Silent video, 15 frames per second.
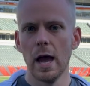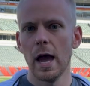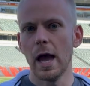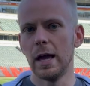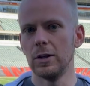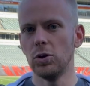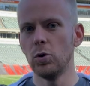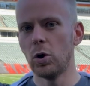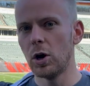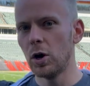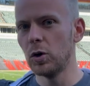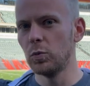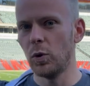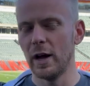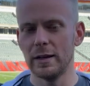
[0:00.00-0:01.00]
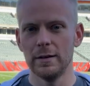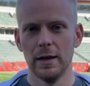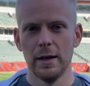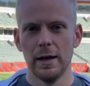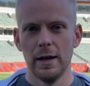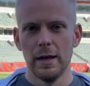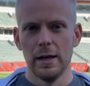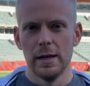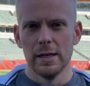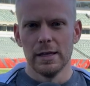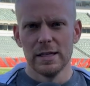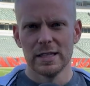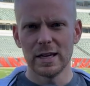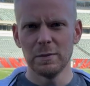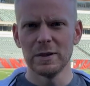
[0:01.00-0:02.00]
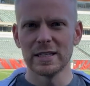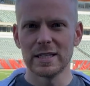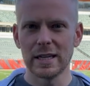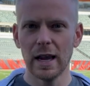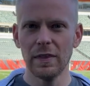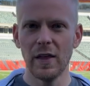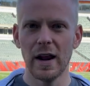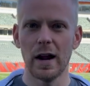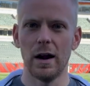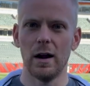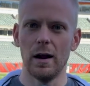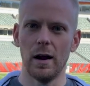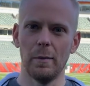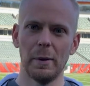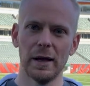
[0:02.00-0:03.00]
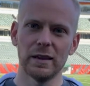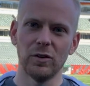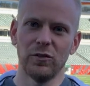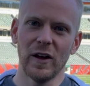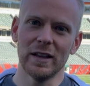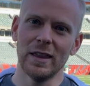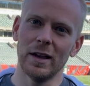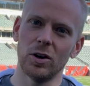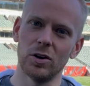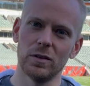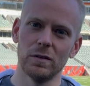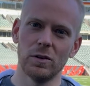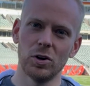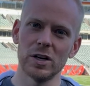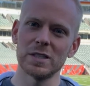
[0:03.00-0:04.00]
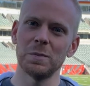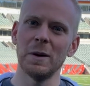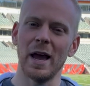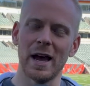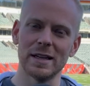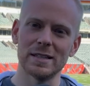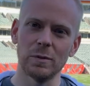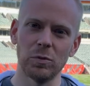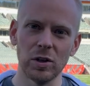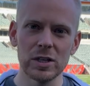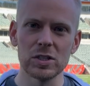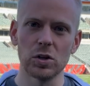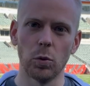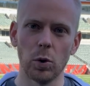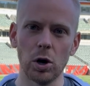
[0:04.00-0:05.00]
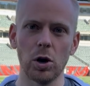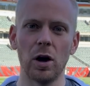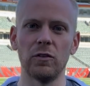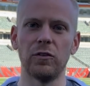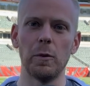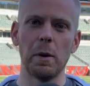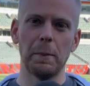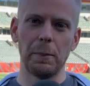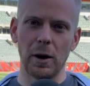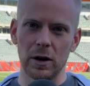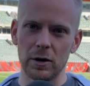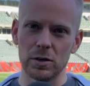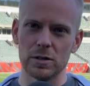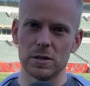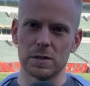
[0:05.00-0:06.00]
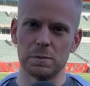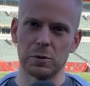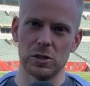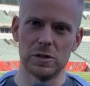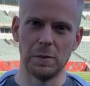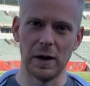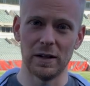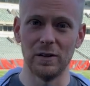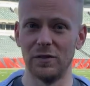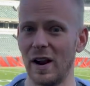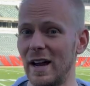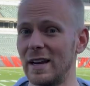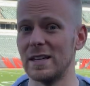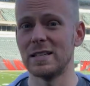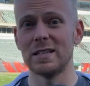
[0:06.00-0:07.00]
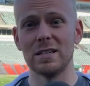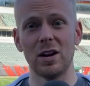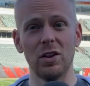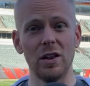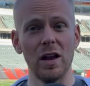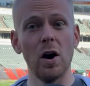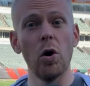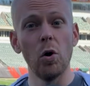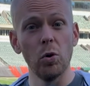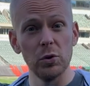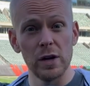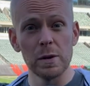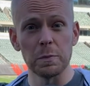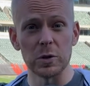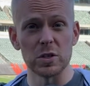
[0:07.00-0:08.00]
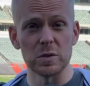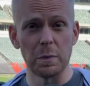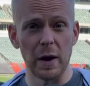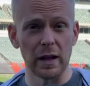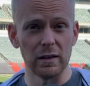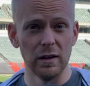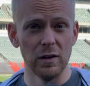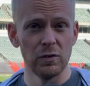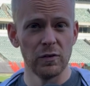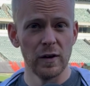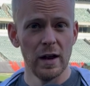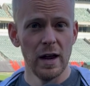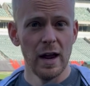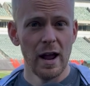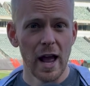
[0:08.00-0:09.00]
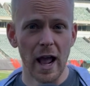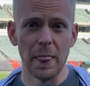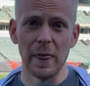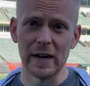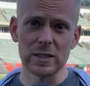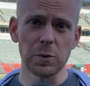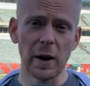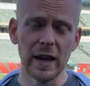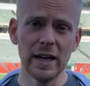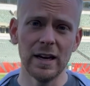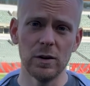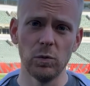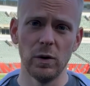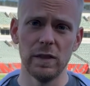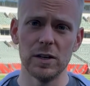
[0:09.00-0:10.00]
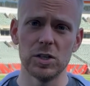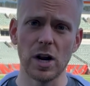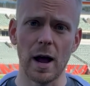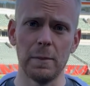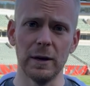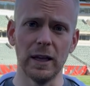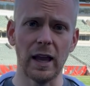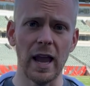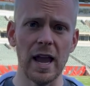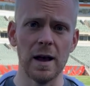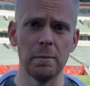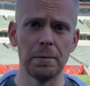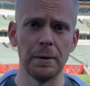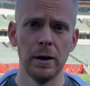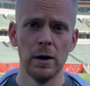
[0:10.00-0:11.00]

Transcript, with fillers: And you heard what Simmons said there about the fact that Chrisman had some things to work on from a punter's perspective, not necessarily a holding perspective, and that's why he didn't win the job in camp.